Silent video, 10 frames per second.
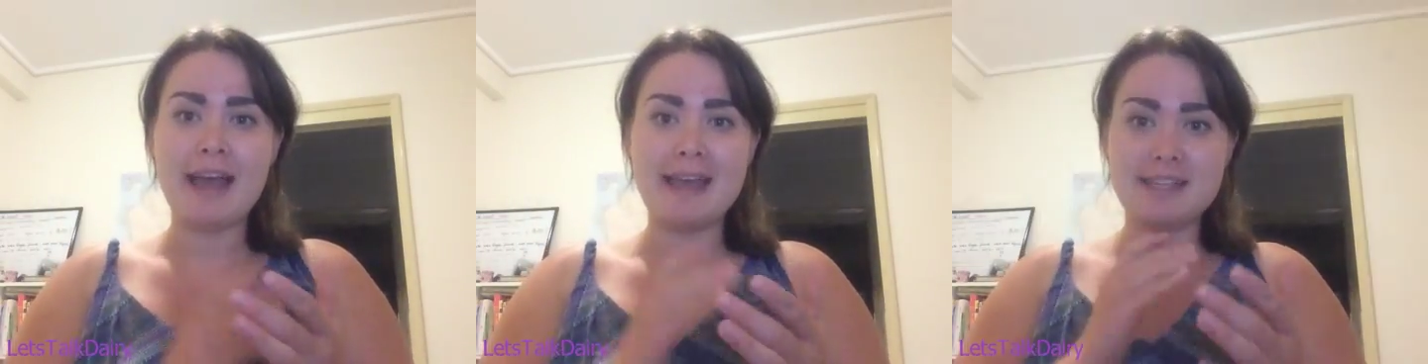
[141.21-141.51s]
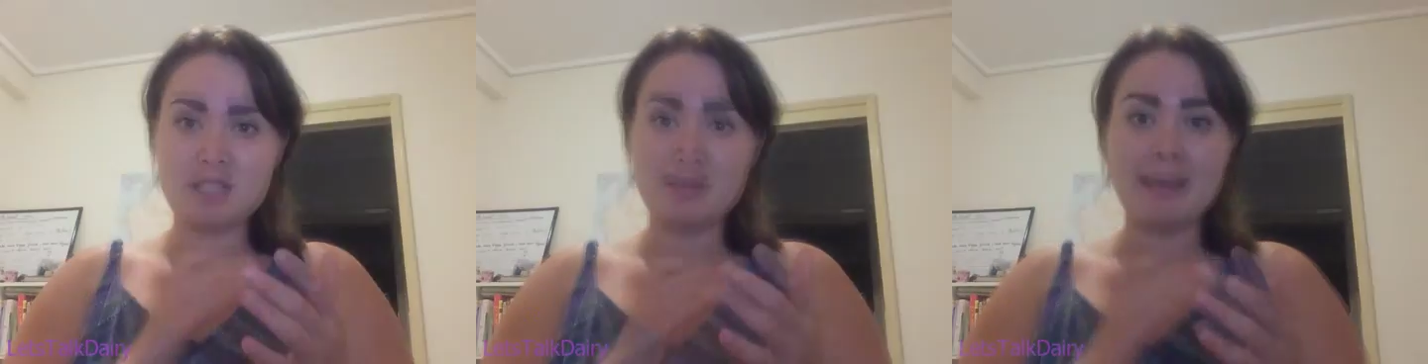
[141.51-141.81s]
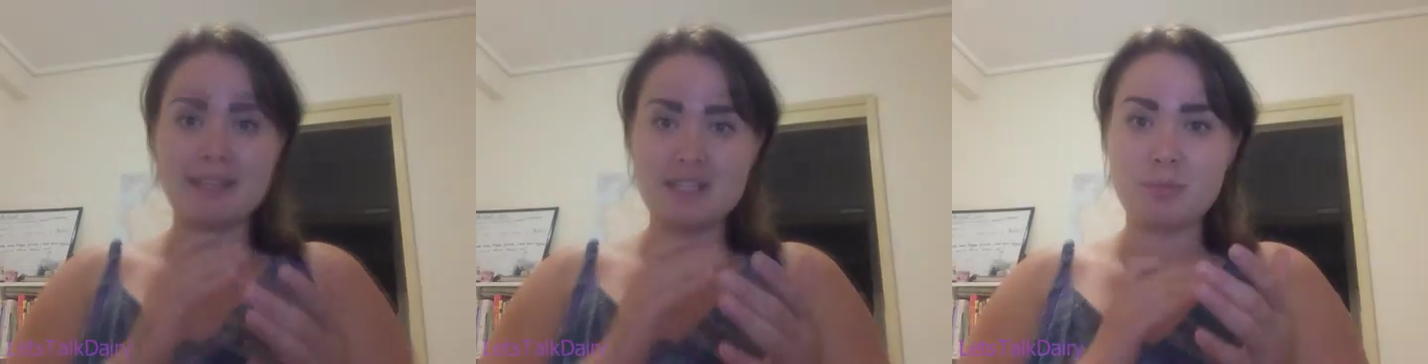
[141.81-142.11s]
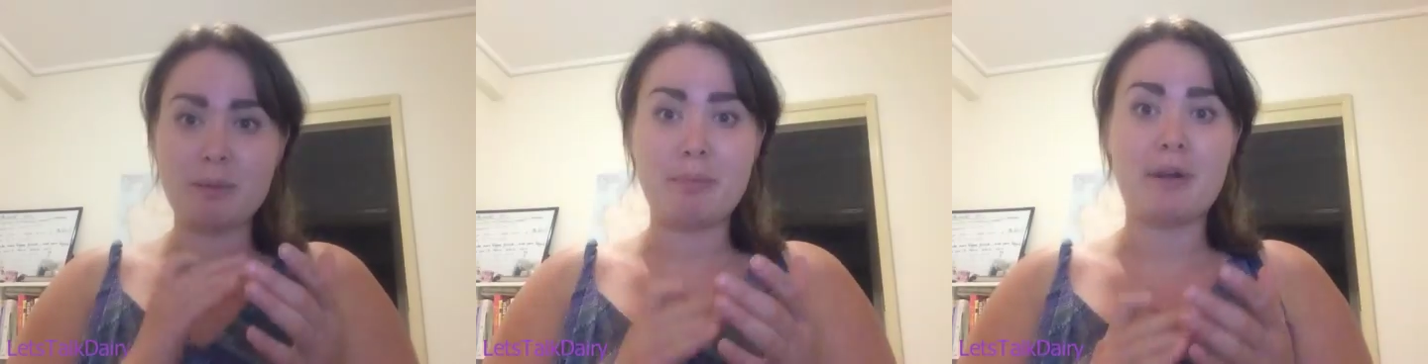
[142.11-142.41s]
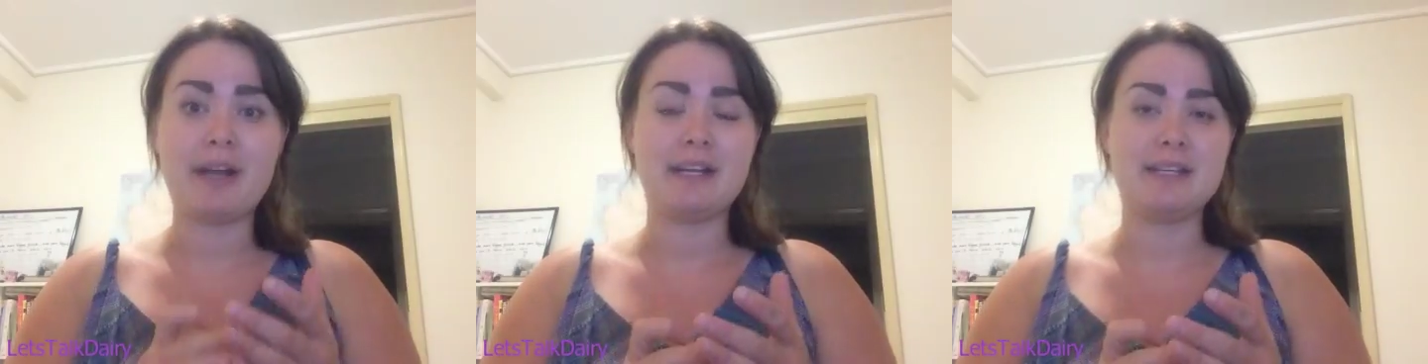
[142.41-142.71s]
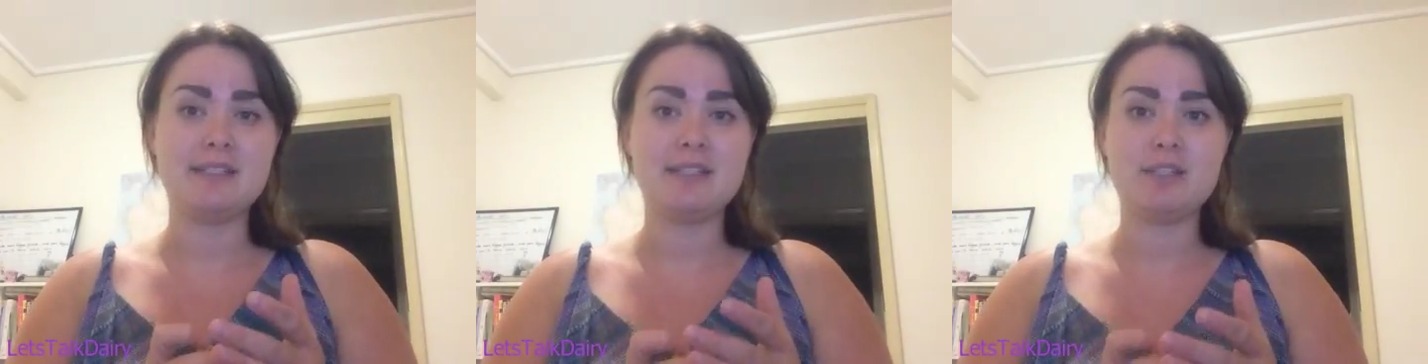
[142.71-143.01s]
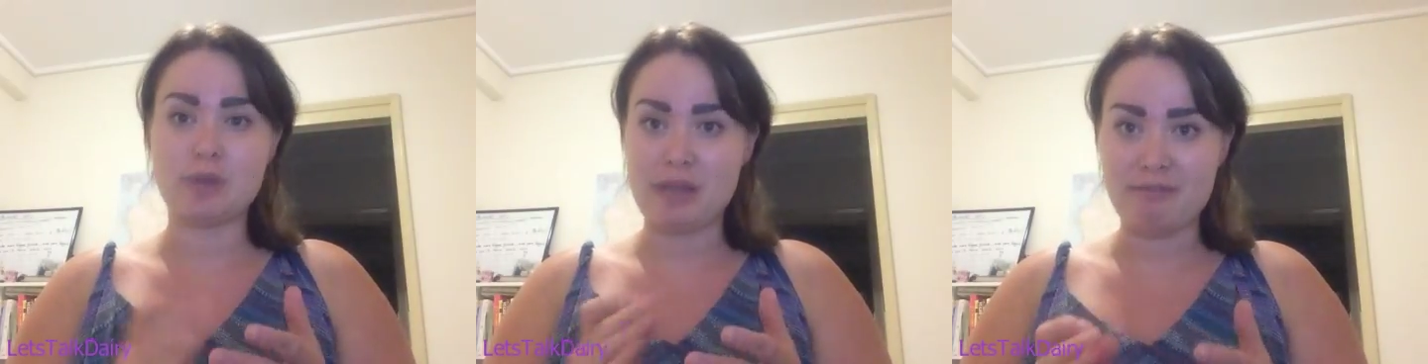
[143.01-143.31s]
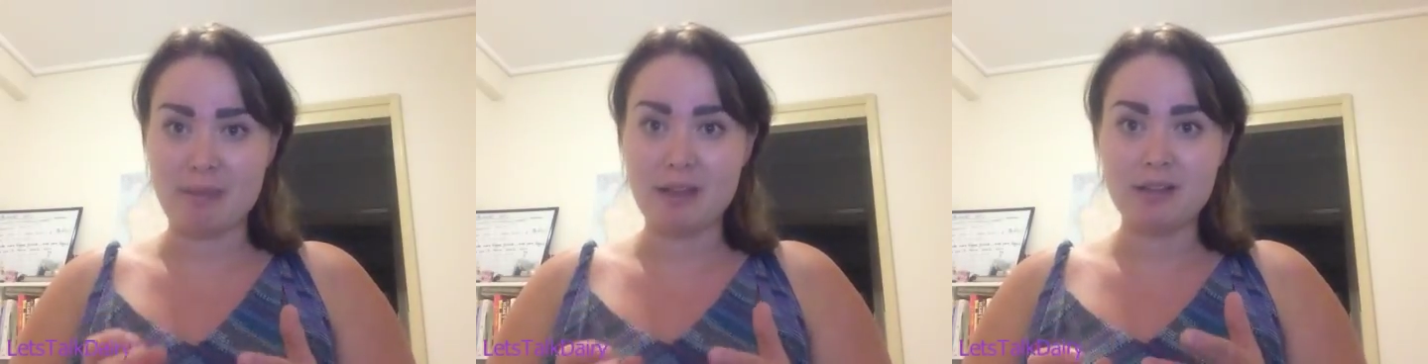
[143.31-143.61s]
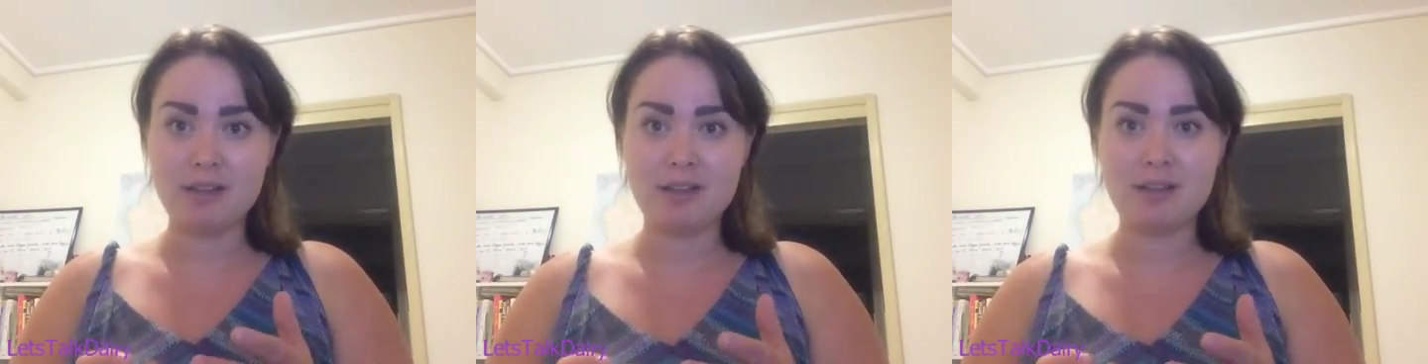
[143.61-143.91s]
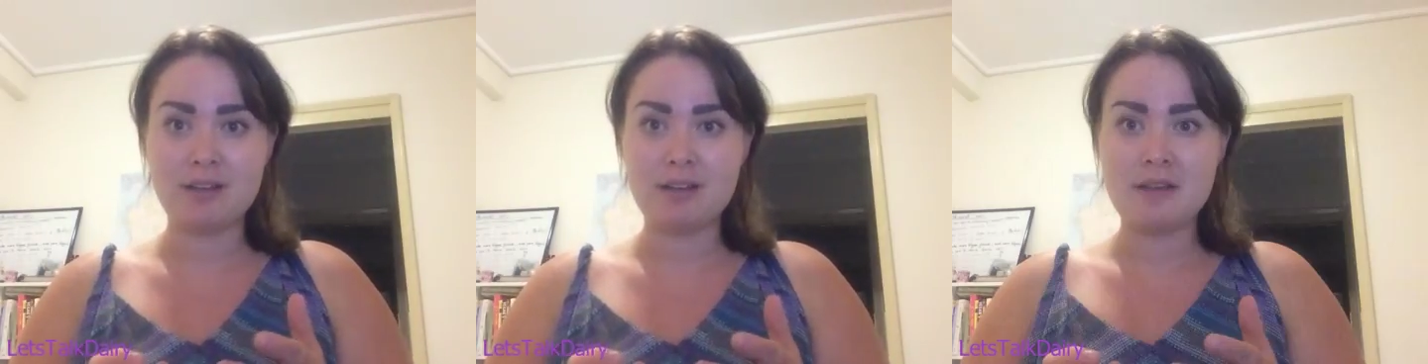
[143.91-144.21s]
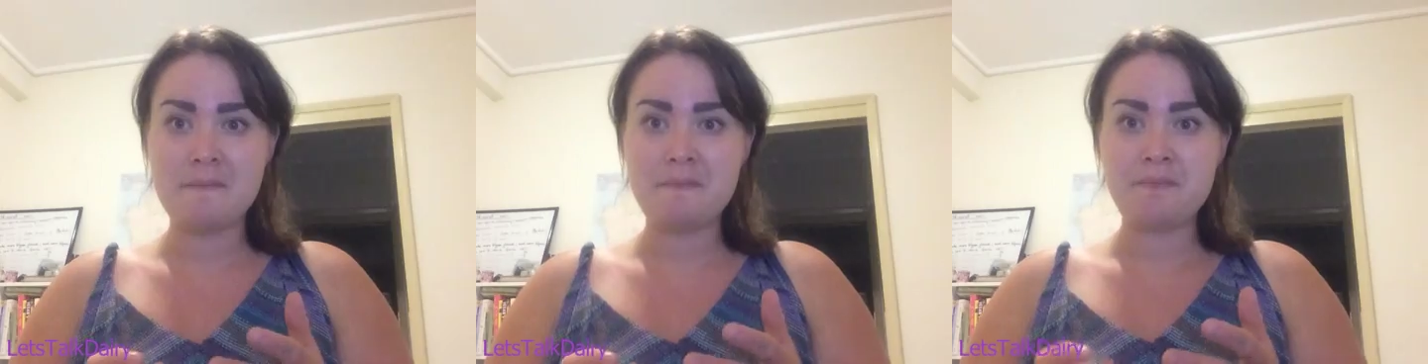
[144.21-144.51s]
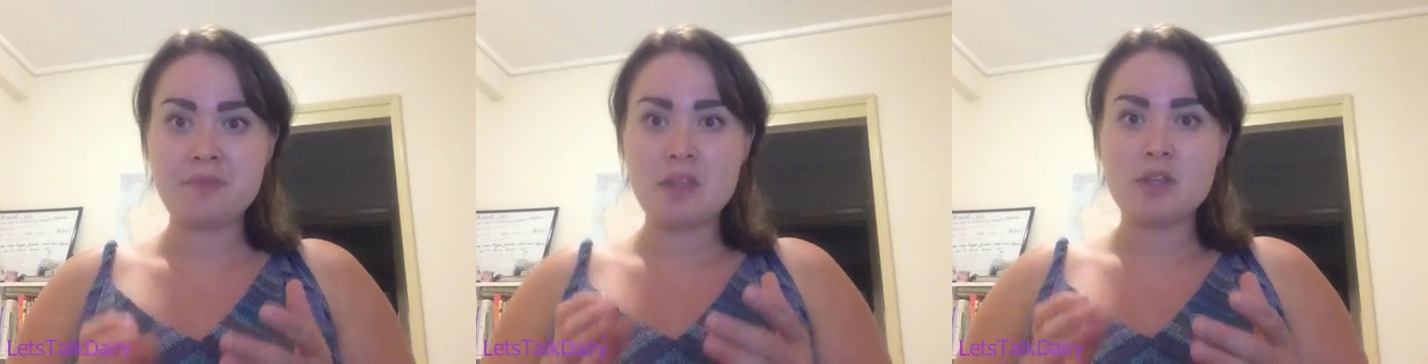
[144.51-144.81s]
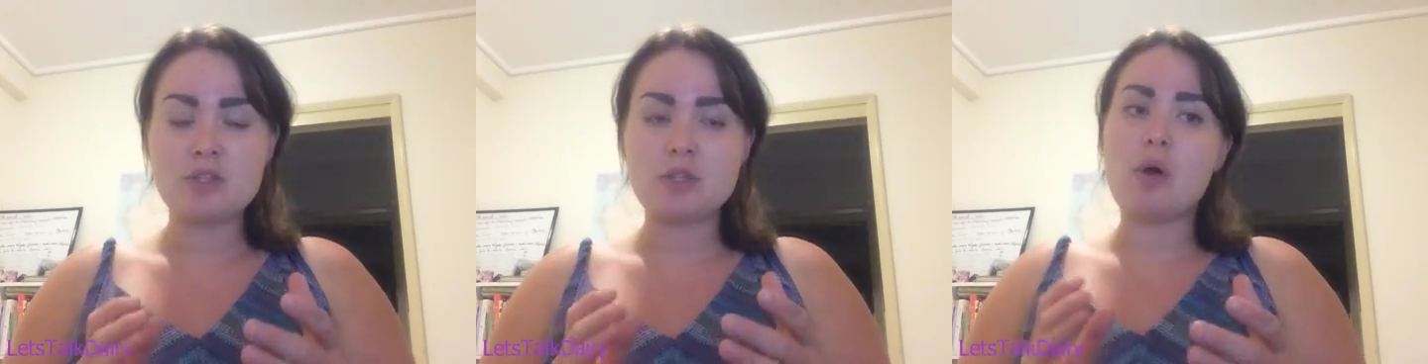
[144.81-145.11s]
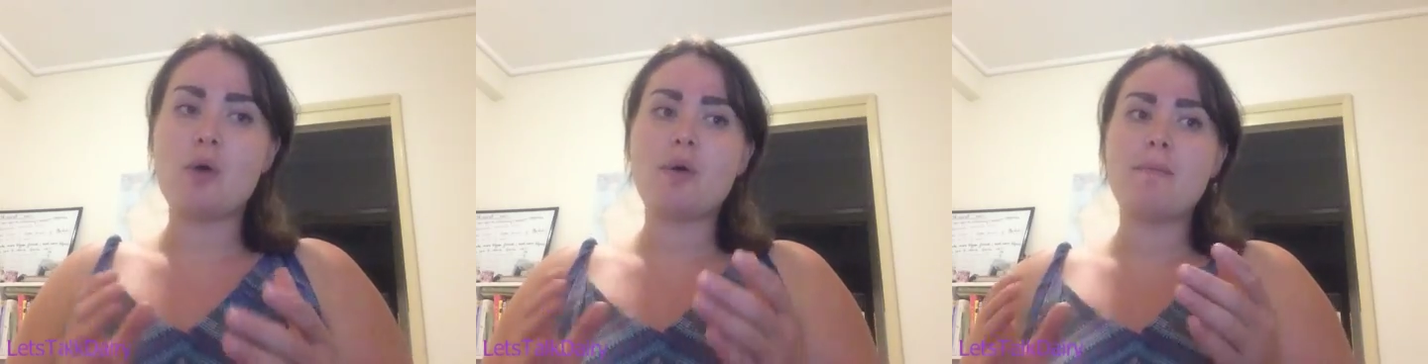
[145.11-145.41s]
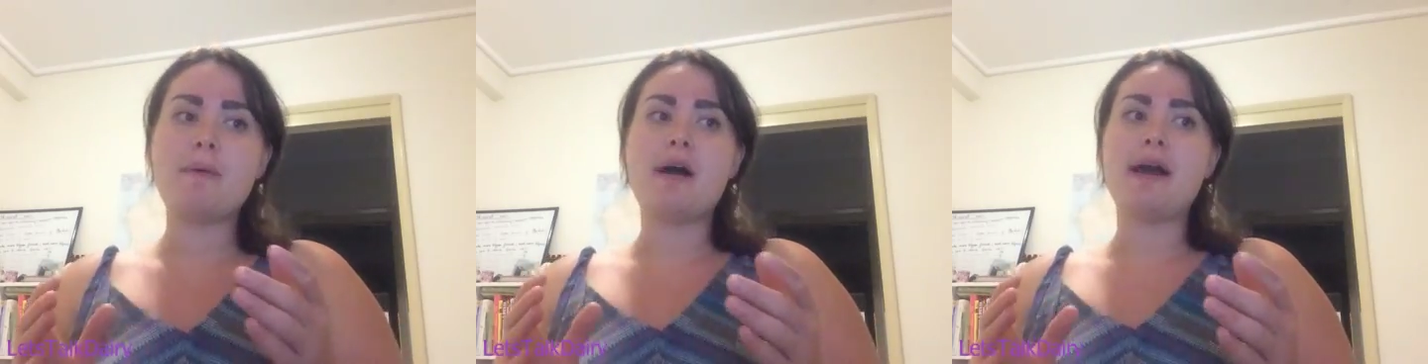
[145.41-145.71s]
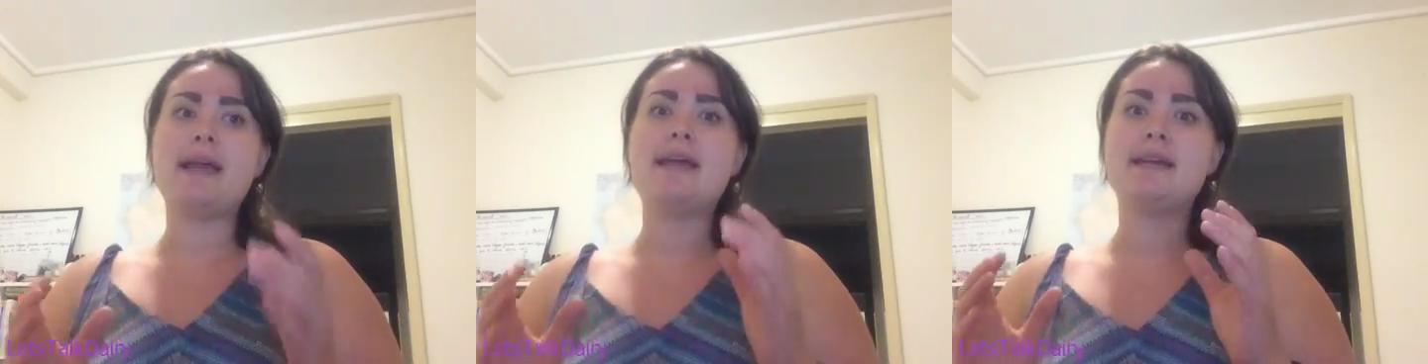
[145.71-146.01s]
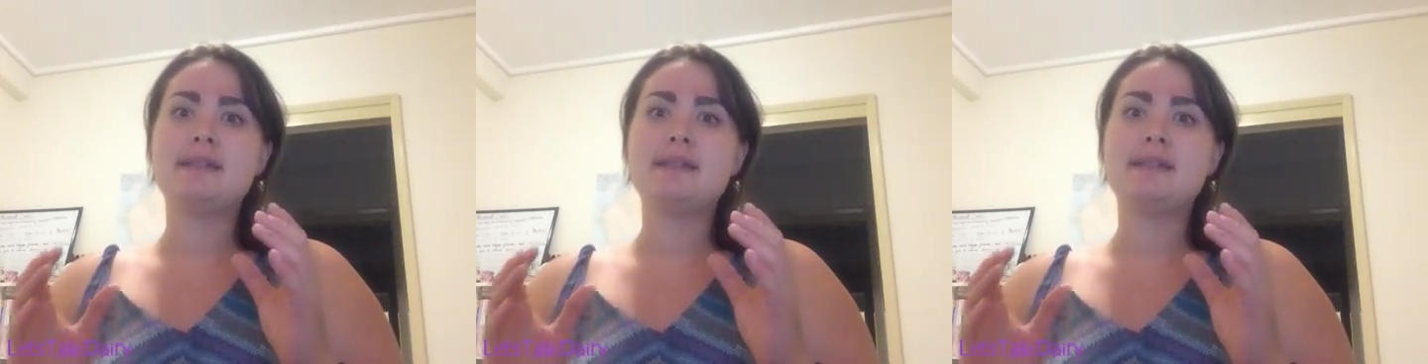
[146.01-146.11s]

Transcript: has to be pregnant to have milk. So by